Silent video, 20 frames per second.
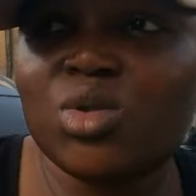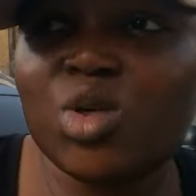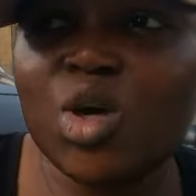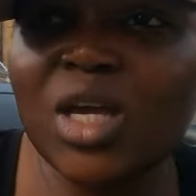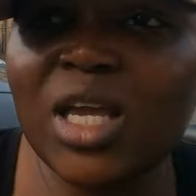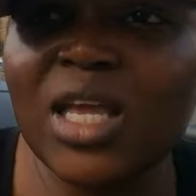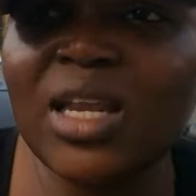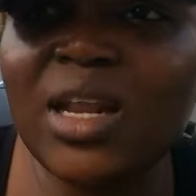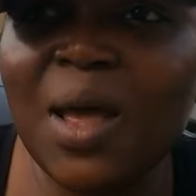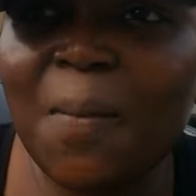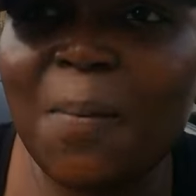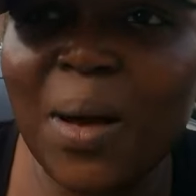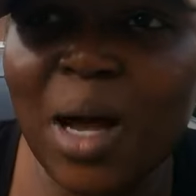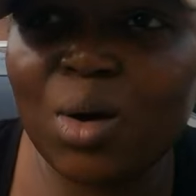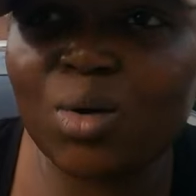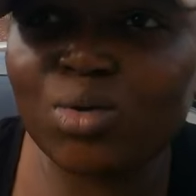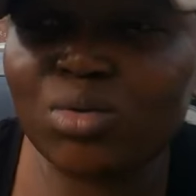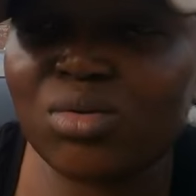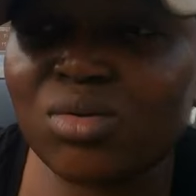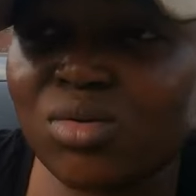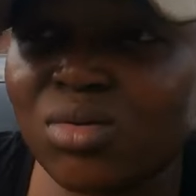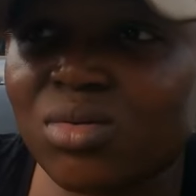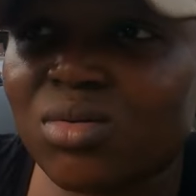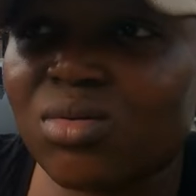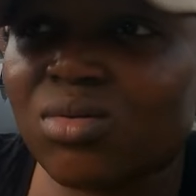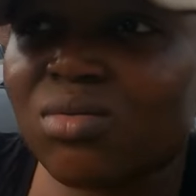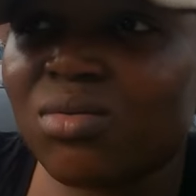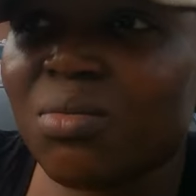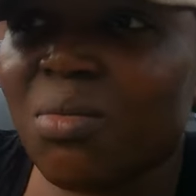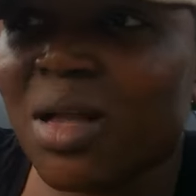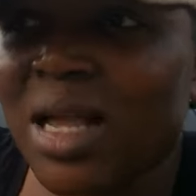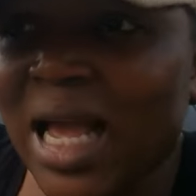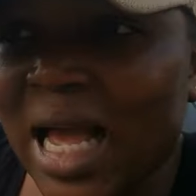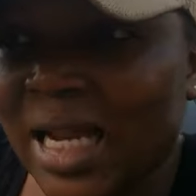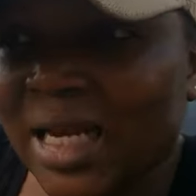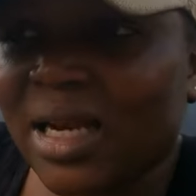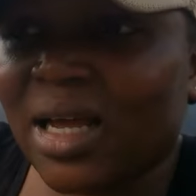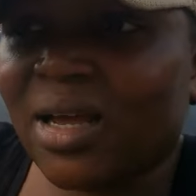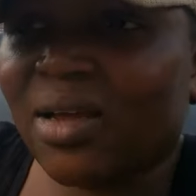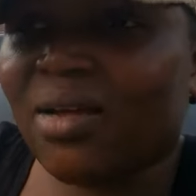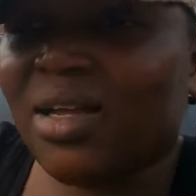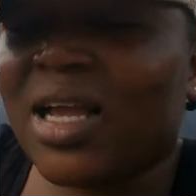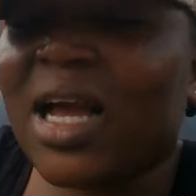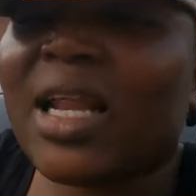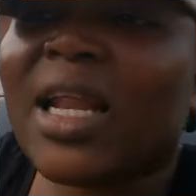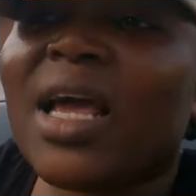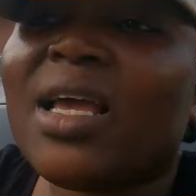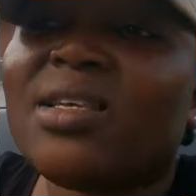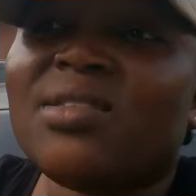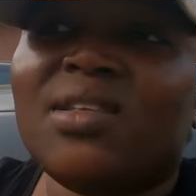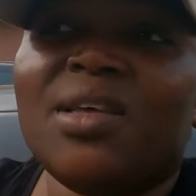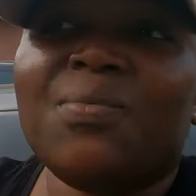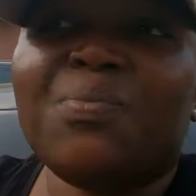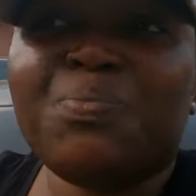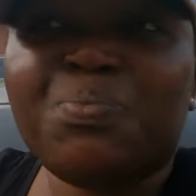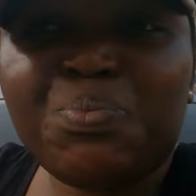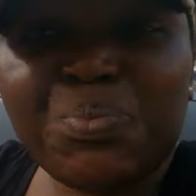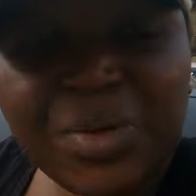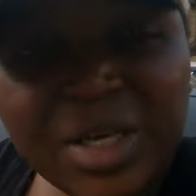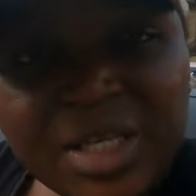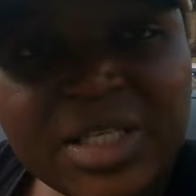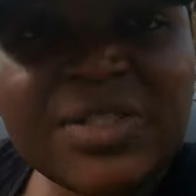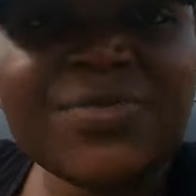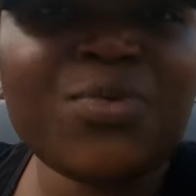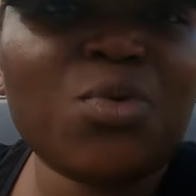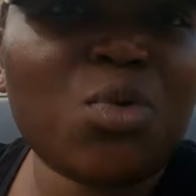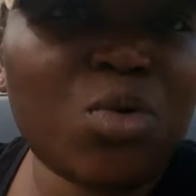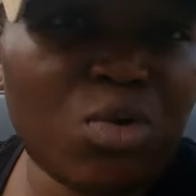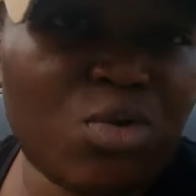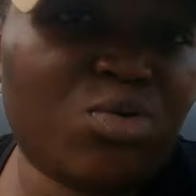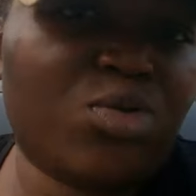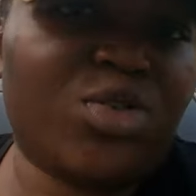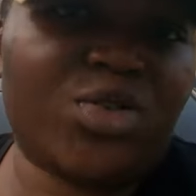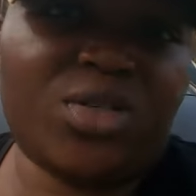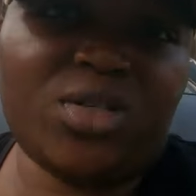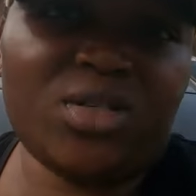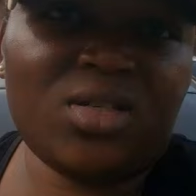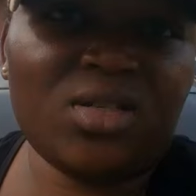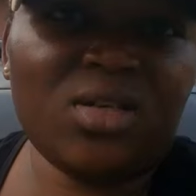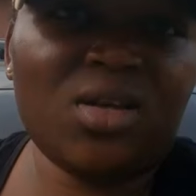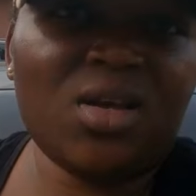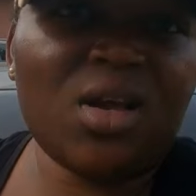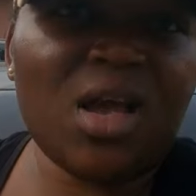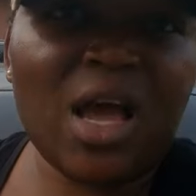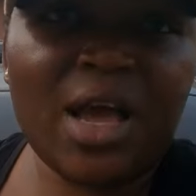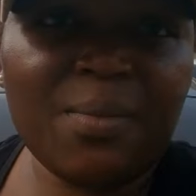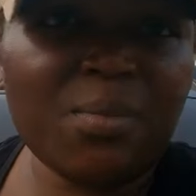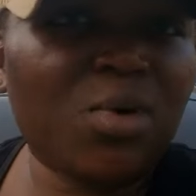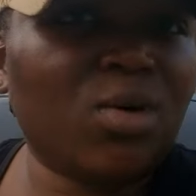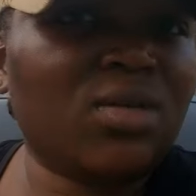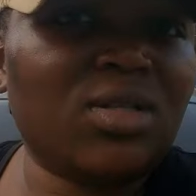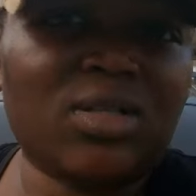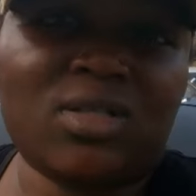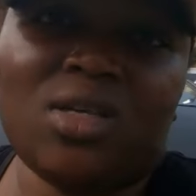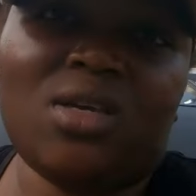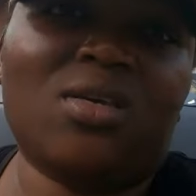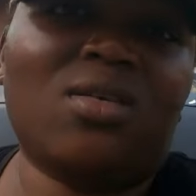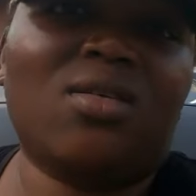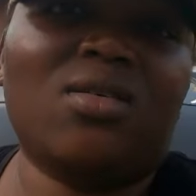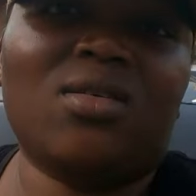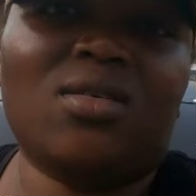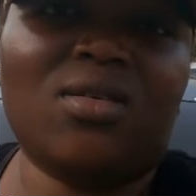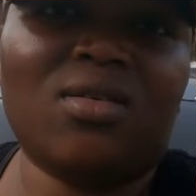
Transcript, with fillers: Talking about Ghana, Ghana is a peaceful country, I must say.